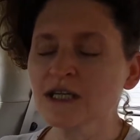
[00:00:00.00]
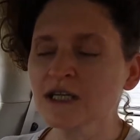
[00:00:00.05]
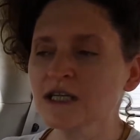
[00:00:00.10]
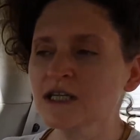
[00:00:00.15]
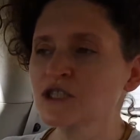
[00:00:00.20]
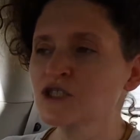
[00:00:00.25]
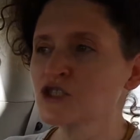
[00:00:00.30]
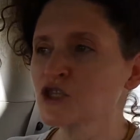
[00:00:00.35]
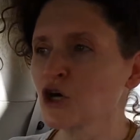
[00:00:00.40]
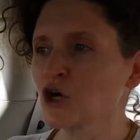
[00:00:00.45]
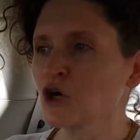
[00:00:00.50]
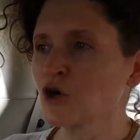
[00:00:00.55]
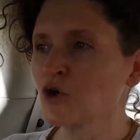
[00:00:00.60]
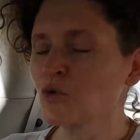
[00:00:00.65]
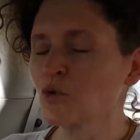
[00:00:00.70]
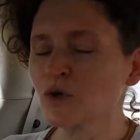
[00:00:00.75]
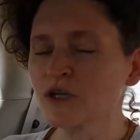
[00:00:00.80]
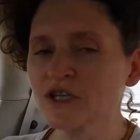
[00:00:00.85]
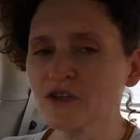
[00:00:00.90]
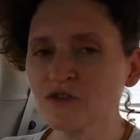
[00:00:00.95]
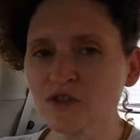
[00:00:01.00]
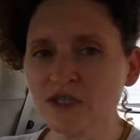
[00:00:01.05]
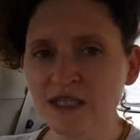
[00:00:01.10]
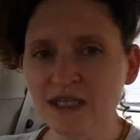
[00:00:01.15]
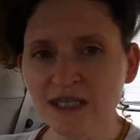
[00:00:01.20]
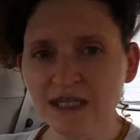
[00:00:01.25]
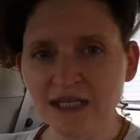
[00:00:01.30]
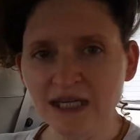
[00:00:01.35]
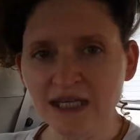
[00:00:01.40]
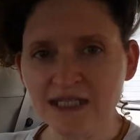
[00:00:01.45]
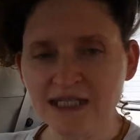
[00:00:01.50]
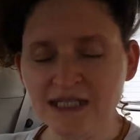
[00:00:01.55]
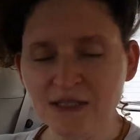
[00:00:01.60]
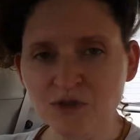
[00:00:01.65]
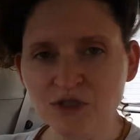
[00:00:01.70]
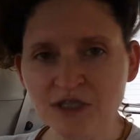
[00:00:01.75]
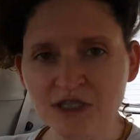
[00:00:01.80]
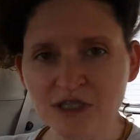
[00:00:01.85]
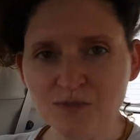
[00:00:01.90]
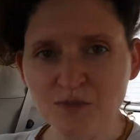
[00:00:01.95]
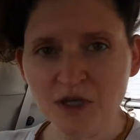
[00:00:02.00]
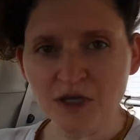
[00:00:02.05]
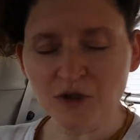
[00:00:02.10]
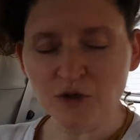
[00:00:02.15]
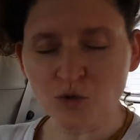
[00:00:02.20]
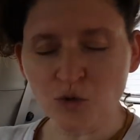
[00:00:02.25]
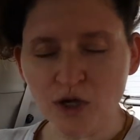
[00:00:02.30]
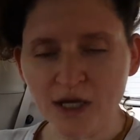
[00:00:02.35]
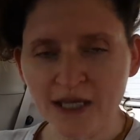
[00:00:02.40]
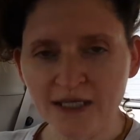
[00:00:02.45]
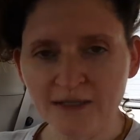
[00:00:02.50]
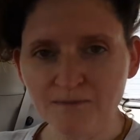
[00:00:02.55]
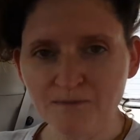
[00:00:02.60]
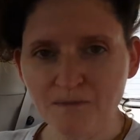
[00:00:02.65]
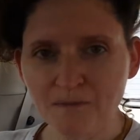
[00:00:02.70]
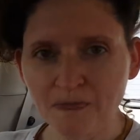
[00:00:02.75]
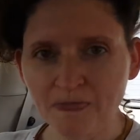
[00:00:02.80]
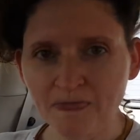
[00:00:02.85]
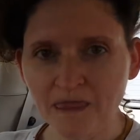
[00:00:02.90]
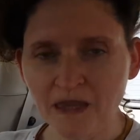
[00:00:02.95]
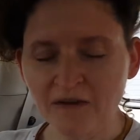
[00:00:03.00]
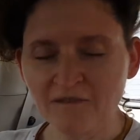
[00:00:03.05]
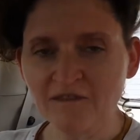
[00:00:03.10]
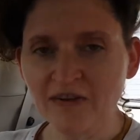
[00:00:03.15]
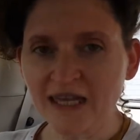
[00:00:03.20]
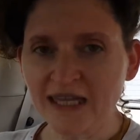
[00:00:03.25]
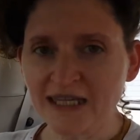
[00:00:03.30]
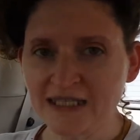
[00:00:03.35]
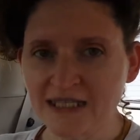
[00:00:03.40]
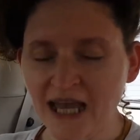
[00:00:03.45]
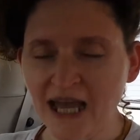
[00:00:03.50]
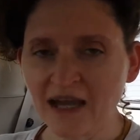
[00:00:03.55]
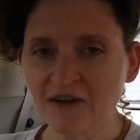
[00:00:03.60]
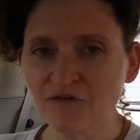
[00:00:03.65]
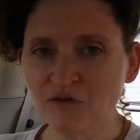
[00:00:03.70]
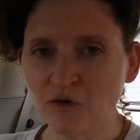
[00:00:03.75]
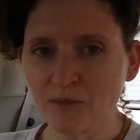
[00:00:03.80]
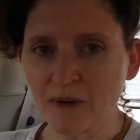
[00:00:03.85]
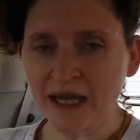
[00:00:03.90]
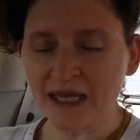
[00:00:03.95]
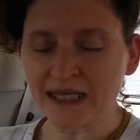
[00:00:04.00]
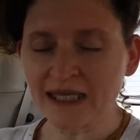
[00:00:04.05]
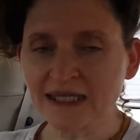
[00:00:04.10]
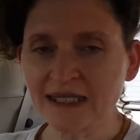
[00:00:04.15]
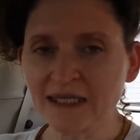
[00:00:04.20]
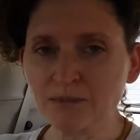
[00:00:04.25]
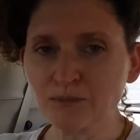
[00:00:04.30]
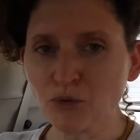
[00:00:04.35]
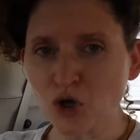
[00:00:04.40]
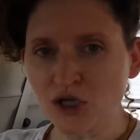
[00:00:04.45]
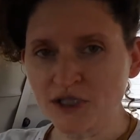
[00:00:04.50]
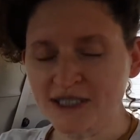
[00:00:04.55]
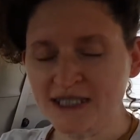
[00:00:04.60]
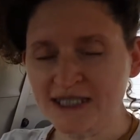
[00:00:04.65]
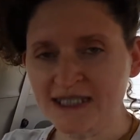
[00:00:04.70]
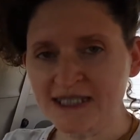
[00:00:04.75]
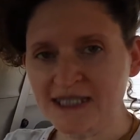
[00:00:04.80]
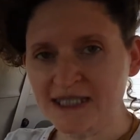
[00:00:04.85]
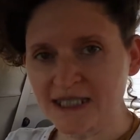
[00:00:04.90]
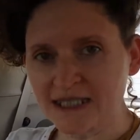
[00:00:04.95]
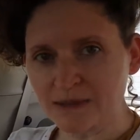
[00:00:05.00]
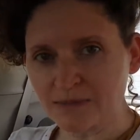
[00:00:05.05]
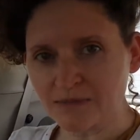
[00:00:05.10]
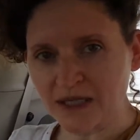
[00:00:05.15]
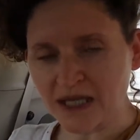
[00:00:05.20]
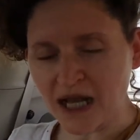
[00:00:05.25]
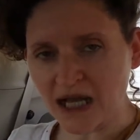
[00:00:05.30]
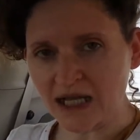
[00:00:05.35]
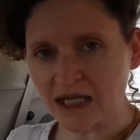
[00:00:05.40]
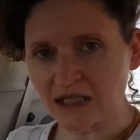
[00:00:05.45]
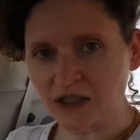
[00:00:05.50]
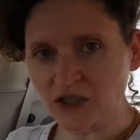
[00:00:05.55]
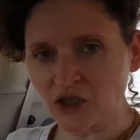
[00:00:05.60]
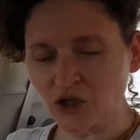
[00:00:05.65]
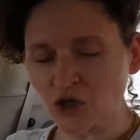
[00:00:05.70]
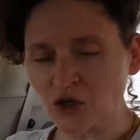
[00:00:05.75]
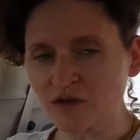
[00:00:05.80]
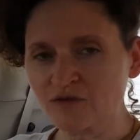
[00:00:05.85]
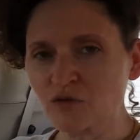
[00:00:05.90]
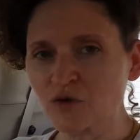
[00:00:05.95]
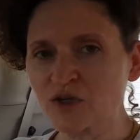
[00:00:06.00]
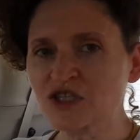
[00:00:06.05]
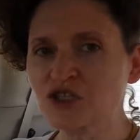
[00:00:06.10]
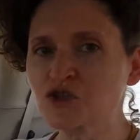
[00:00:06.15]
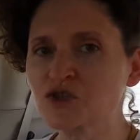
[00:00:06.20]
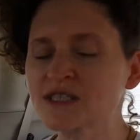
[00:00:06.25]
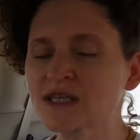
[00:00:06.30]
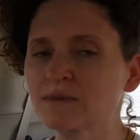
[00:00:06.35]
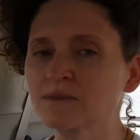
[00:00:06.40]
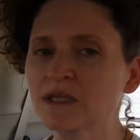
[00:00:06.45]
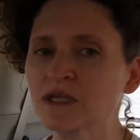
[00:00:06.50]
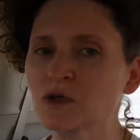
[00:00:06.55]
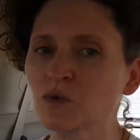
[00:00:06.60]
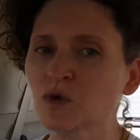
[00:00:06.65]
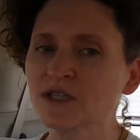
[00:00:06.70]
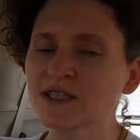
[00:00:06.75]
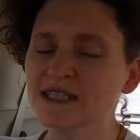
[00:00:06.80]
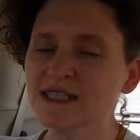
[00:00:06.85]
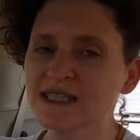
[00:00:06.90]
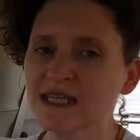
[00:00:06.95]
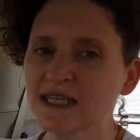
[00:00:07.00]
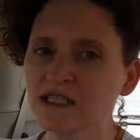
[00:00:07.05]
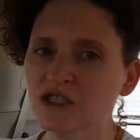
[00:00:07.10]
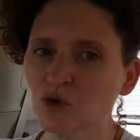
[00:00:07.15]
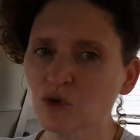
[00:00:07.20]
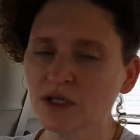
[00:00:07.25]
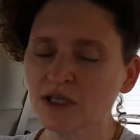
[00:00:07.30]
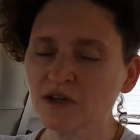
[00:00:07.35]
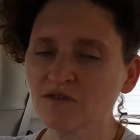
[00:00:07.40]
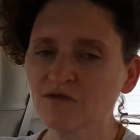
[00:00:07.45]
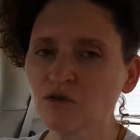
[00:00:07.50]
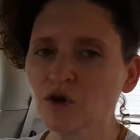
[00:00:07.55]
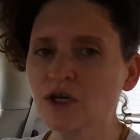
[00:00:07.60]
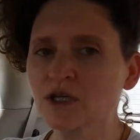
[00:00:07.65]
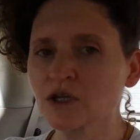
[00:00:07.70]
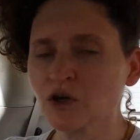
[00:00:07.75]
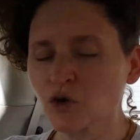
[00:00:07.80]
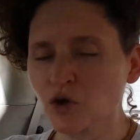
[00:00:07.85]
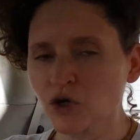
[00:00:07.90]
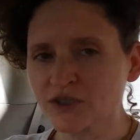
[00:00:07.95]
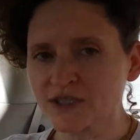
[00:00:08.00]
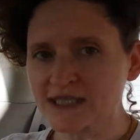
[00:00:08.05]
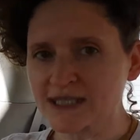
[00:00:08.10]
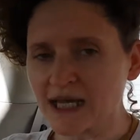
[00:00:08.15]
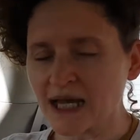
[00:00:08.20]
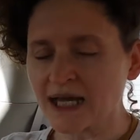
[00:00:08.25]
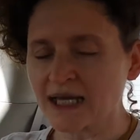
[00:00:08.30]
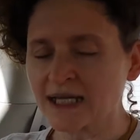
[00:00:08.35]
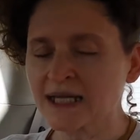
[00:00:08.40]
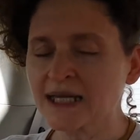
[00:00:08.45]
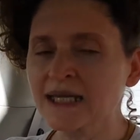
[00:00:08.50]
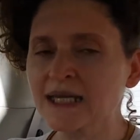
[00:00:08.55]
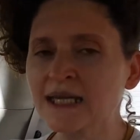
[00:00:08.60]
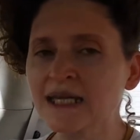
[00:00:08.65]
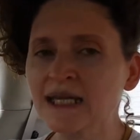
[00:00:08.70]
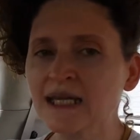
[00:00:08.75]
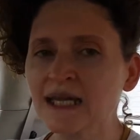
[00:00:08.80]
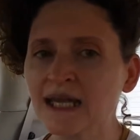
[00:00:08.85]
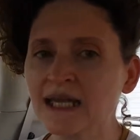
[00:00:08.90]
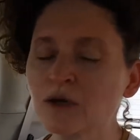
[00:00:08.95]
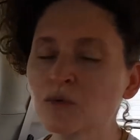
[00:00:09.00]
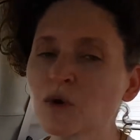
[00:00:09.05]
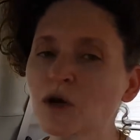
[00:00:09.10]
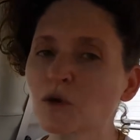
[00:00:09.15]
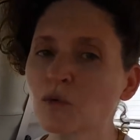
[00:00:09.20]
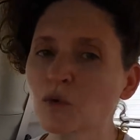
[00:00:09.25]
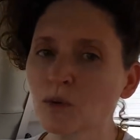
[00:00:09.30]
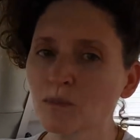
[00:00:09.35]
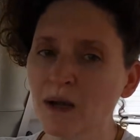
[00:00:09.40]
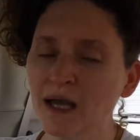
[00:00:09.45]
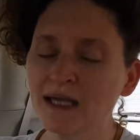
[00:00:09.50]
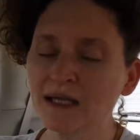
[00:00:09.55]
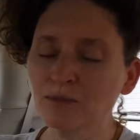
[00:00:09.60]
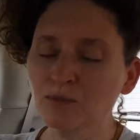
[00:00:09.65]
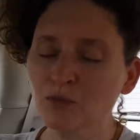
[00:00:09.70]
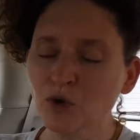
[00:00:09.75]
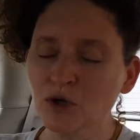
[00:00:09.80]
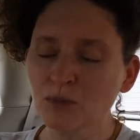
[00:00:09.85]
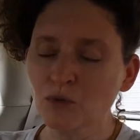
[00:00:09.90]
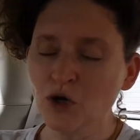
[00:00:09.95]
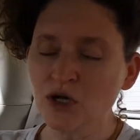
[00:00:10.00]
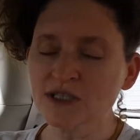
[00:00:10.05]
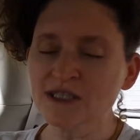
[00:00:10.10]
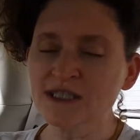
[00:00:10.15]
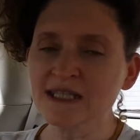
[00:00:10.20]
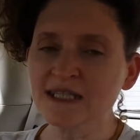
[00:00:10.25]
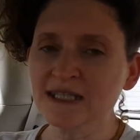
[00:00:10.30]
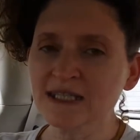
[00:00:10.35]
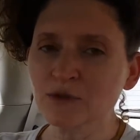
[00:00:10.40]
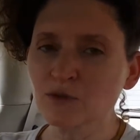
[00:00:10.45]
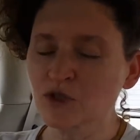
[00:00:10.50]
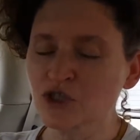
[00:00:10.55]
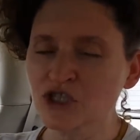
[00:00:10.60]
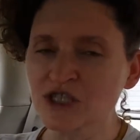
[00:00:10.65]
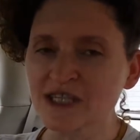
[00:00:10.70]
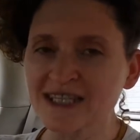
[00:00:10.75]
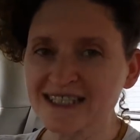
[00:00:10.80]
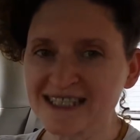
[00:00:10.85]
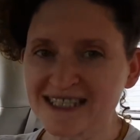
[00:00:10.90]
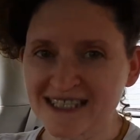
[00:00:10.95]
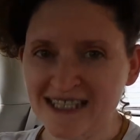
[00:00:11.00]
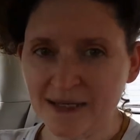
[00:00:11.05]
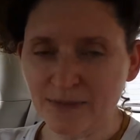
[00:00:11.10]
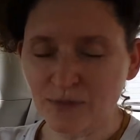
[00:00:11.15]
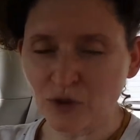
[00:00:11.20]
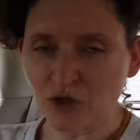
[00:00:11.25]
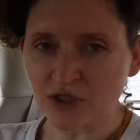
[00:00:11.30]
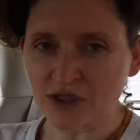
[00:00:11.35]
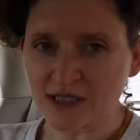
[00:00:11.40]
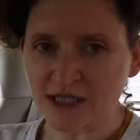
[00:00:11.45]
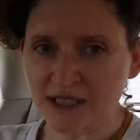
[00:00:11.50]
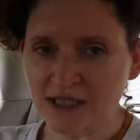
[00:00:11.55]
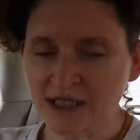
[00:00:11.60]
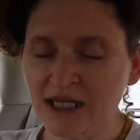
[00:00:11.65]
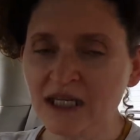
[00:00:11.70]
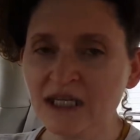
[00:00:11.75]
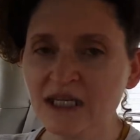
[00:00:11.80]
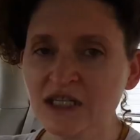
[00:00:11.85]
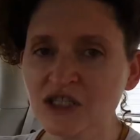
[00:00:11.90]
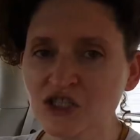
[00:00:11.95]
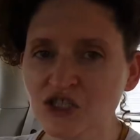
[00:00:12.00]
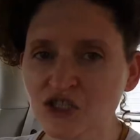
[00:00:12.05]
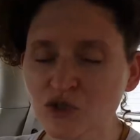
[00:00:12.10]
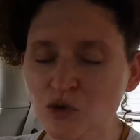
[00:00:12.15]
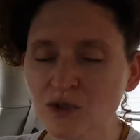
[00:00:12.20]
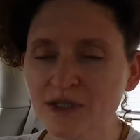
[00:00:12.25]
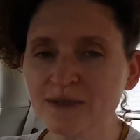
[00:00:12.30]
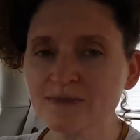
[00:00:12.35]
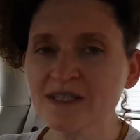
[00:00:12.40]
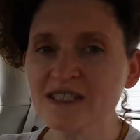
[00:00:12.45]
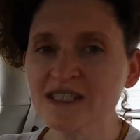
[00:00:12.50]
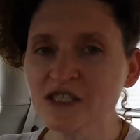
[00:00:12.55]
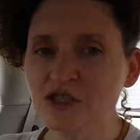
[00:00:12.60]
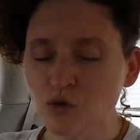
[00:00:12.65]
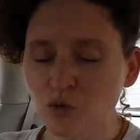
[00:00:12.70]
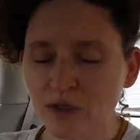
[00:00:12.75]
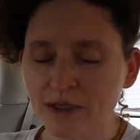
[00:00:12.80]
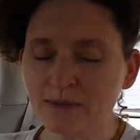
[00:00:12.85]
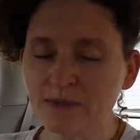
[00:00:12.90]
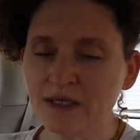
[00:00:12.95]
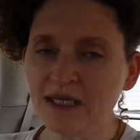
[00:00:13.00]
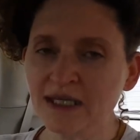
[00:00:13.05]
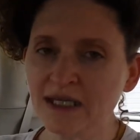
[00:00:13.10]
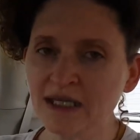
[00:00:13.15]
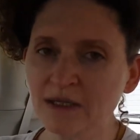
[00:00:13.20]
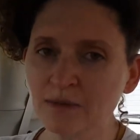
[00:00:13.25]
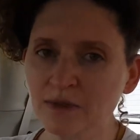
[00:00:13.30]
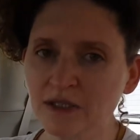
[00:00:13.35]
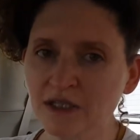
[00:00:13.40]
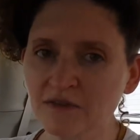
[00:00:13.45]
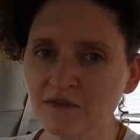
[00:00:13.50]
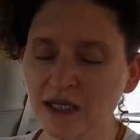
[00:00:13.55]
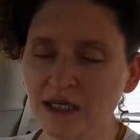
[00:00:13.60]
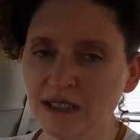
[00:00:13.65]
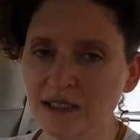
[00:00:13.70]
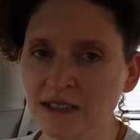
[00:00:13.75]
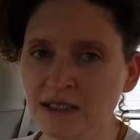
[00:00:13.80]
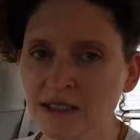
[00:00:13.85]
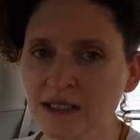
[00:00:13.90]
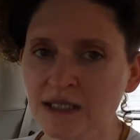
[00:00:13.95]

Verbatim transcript: So what do you think guys? Wouldn't this be a great van to have for Mike, and then Bronson sitting behind her. If we do something where the seats are in the front or on the side, anywhere where Mike, where Bronson, where she can see Bronson, she's going to be screaming at him in the van.